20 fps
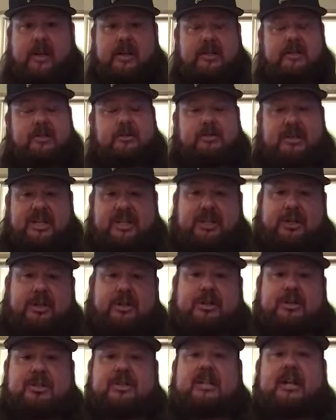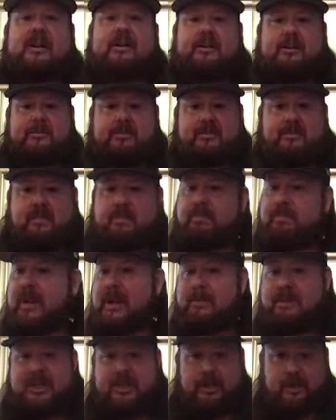So make sure you're centered, and
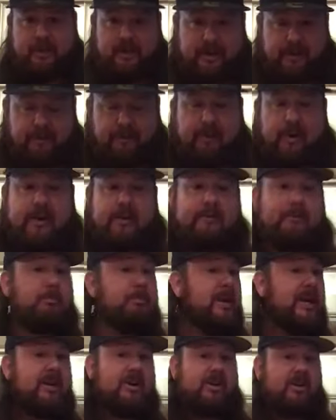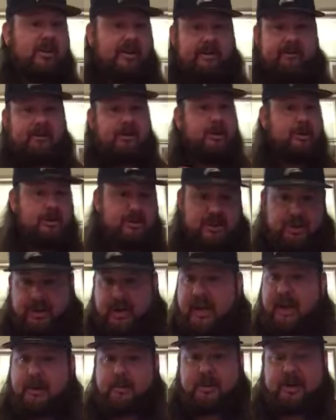maybe do it in front of a mirror, or even use your
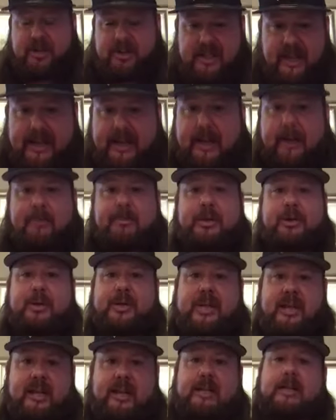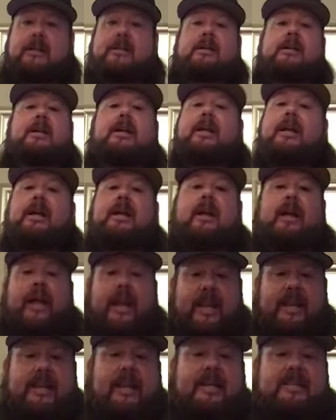camera like I'm doing here.
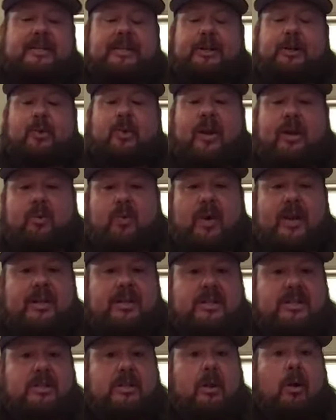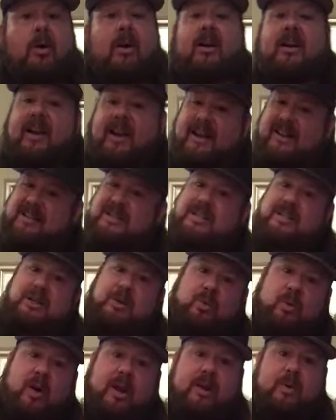And that's a great way to start, and it's a
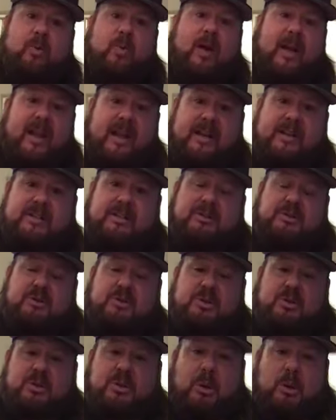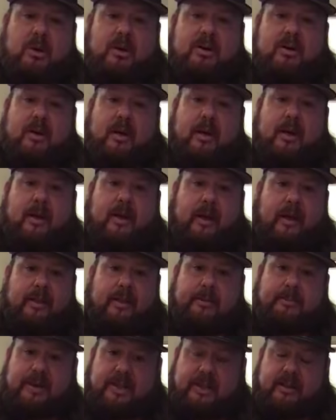great way to start
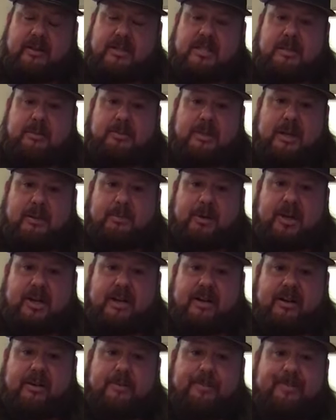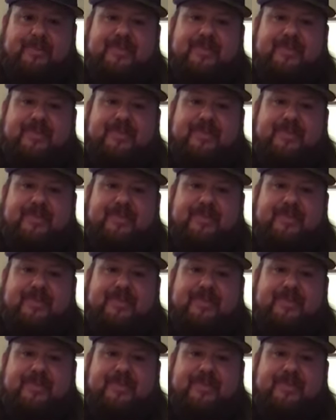the month of September here.